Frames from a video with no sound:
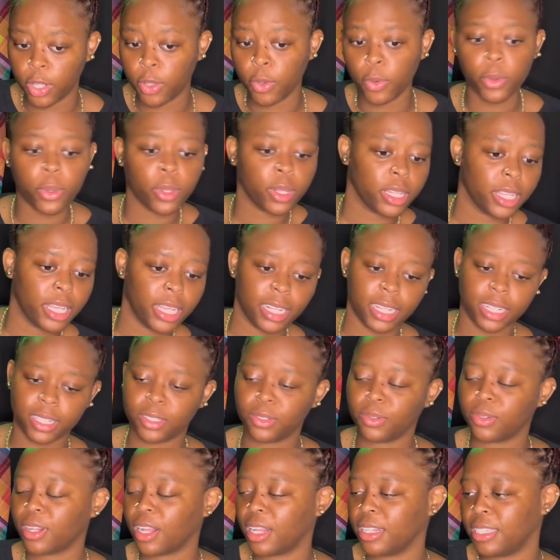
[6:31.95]
googling and
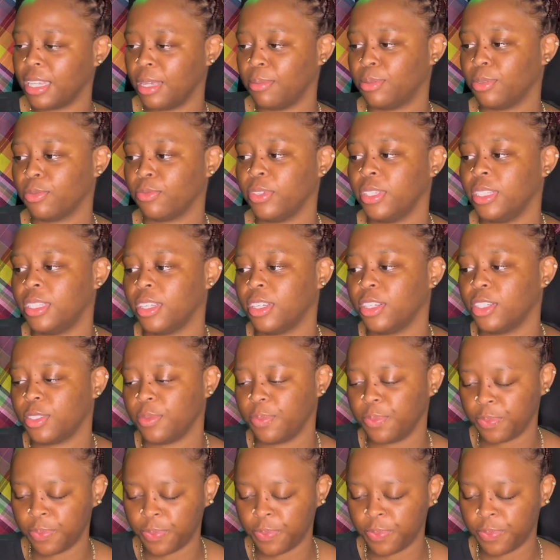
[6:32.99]
doing all types of research.